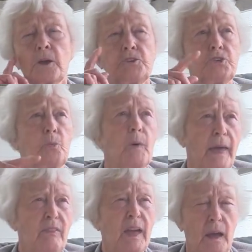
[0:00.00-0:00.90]
She
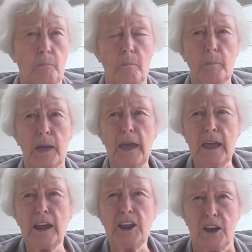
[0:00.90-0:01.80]
went in that
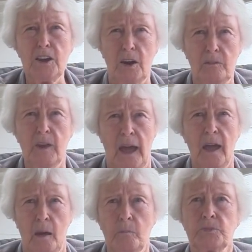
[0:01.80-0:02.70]
Indian
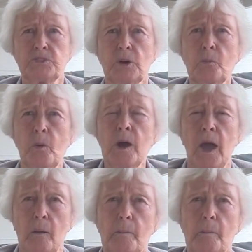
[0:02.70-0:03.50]
name somewhere.